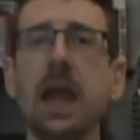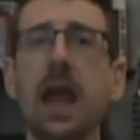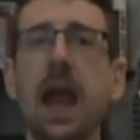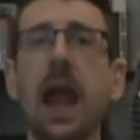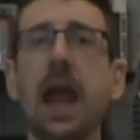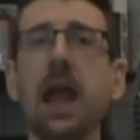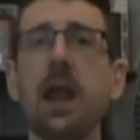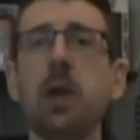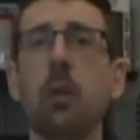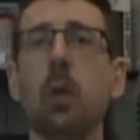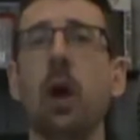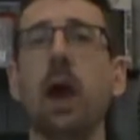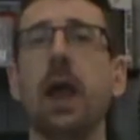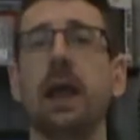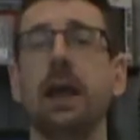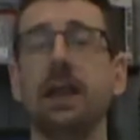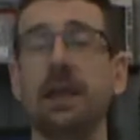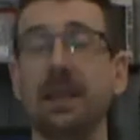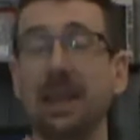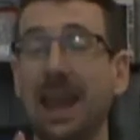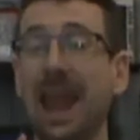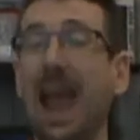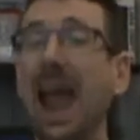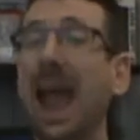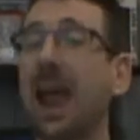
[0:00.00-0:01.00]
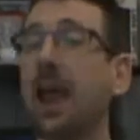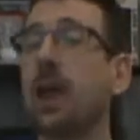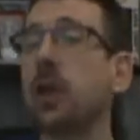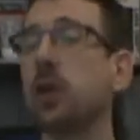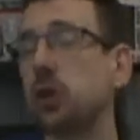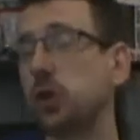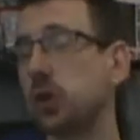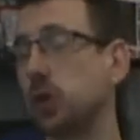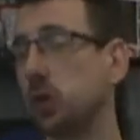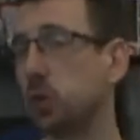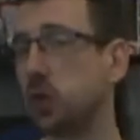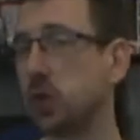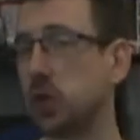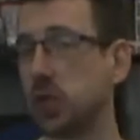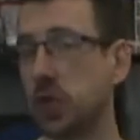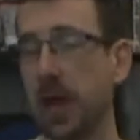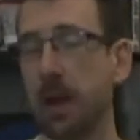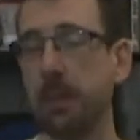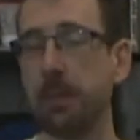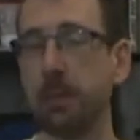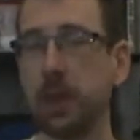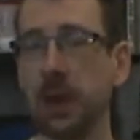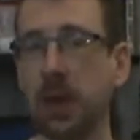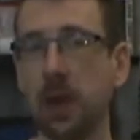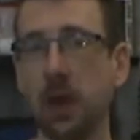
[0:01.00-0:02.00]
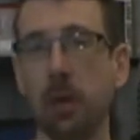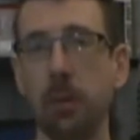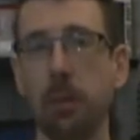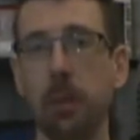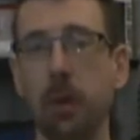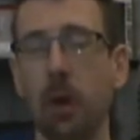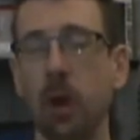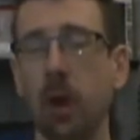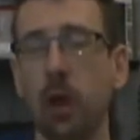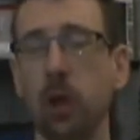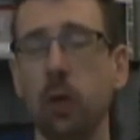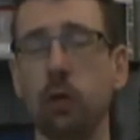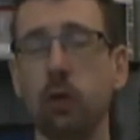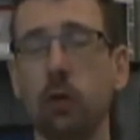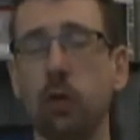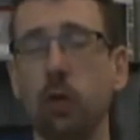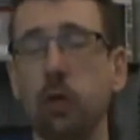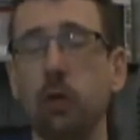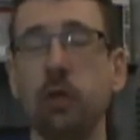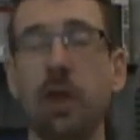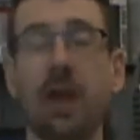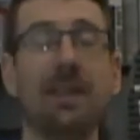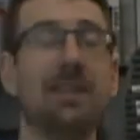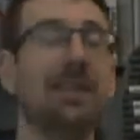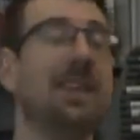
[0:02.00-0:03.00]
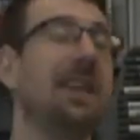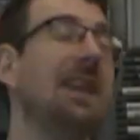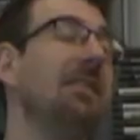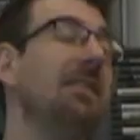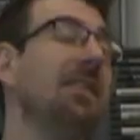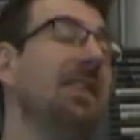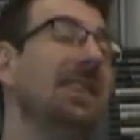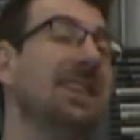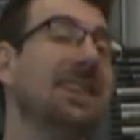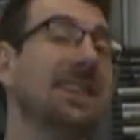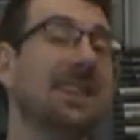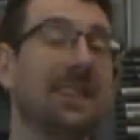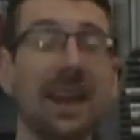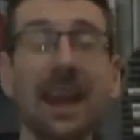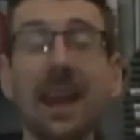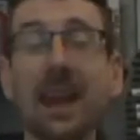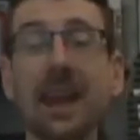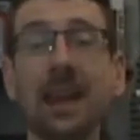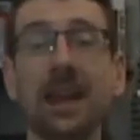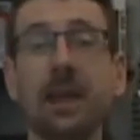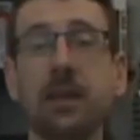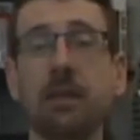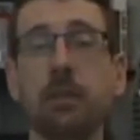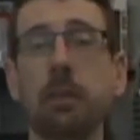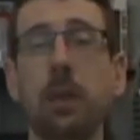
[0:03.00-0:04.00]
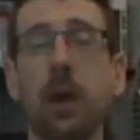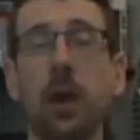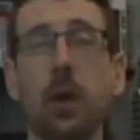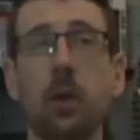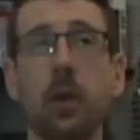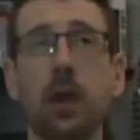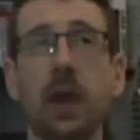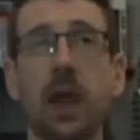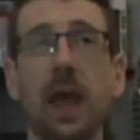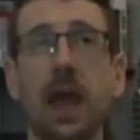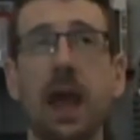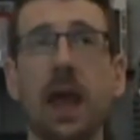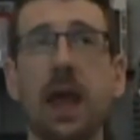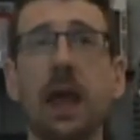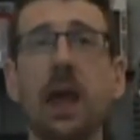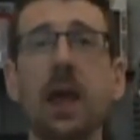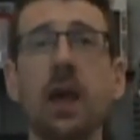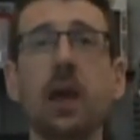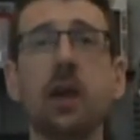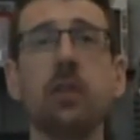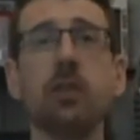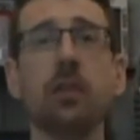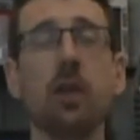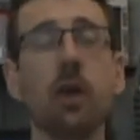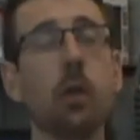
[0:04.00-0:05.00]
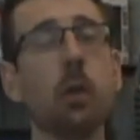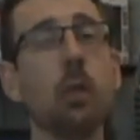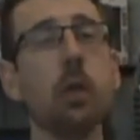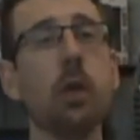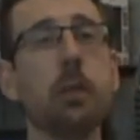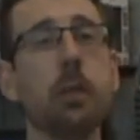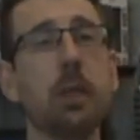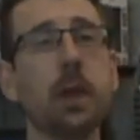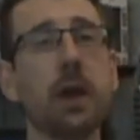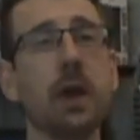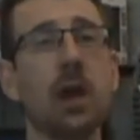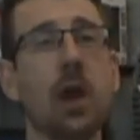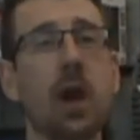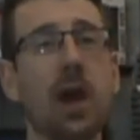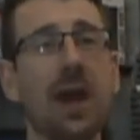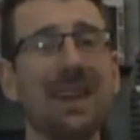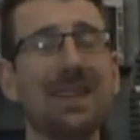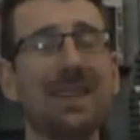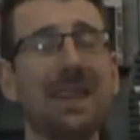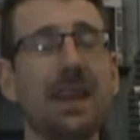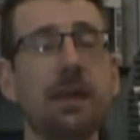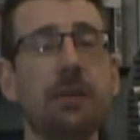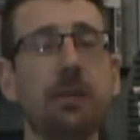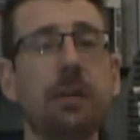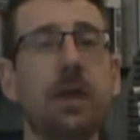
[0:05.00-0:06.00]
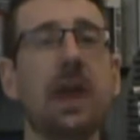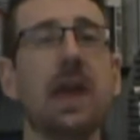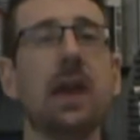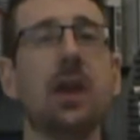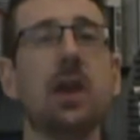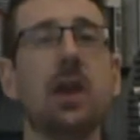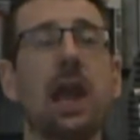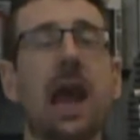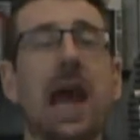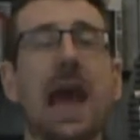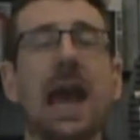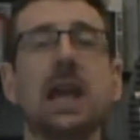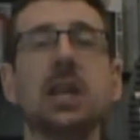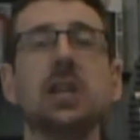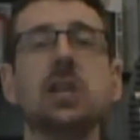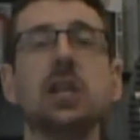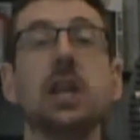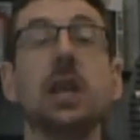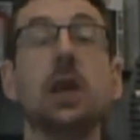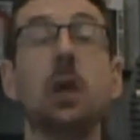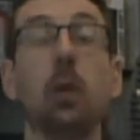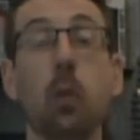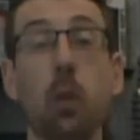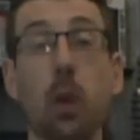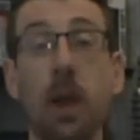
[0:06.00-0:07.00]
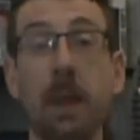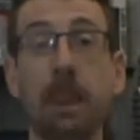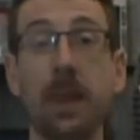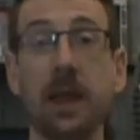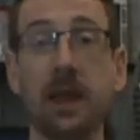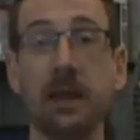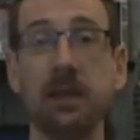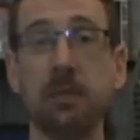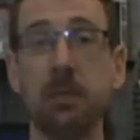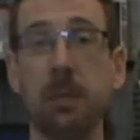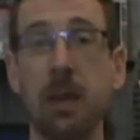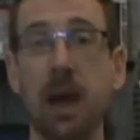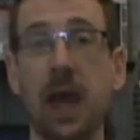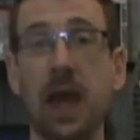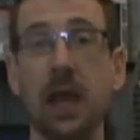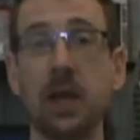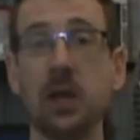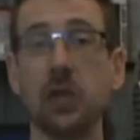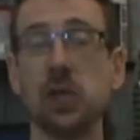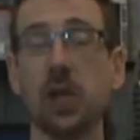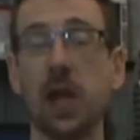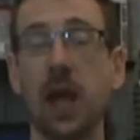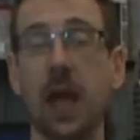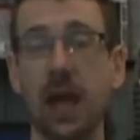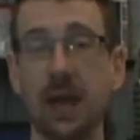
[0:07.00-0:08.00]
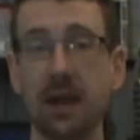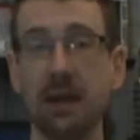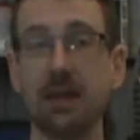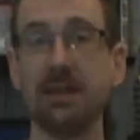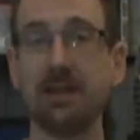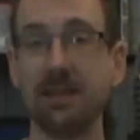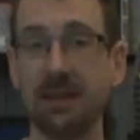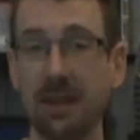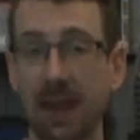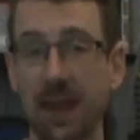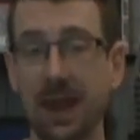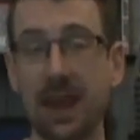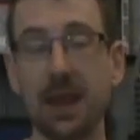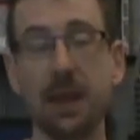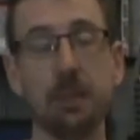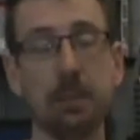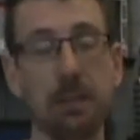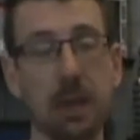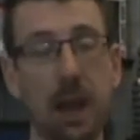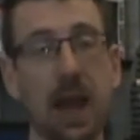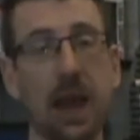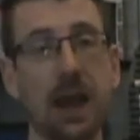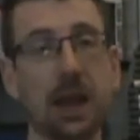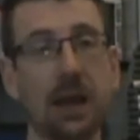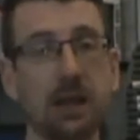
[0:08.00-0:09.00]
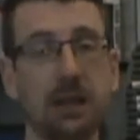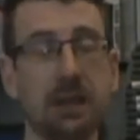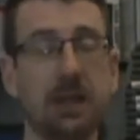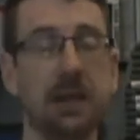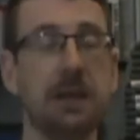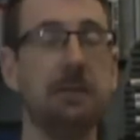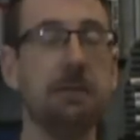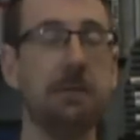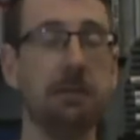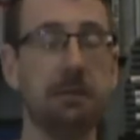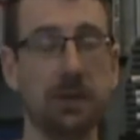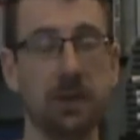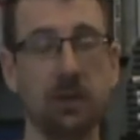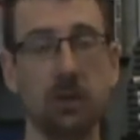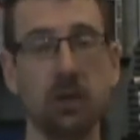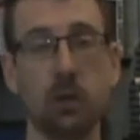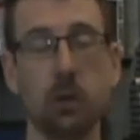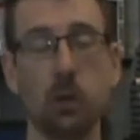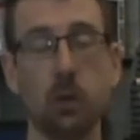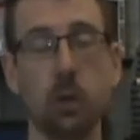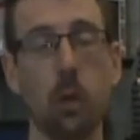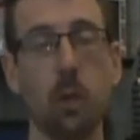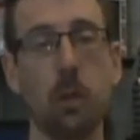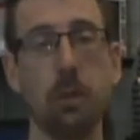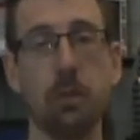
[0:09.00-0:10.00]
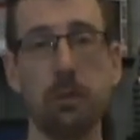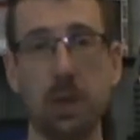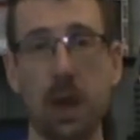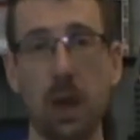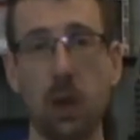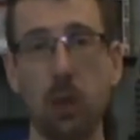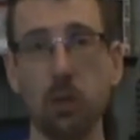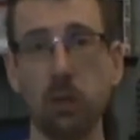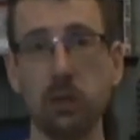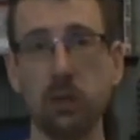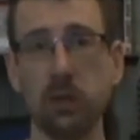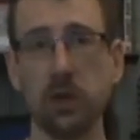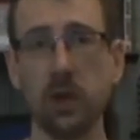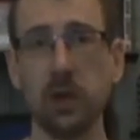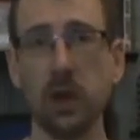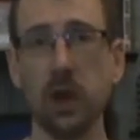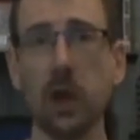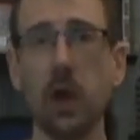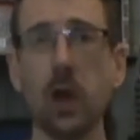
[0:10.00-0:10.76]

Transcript: Anyway, the actual champion Apollo Crews hasn't even seen this belt yet, so it would be nice if he could actually win this match and take back the physical belt.